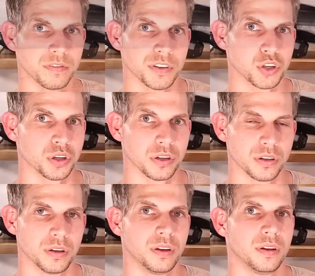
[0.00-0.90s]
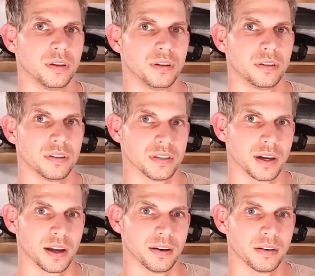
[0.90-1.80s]
efficient
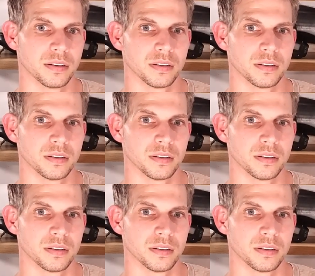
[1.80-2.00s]
design.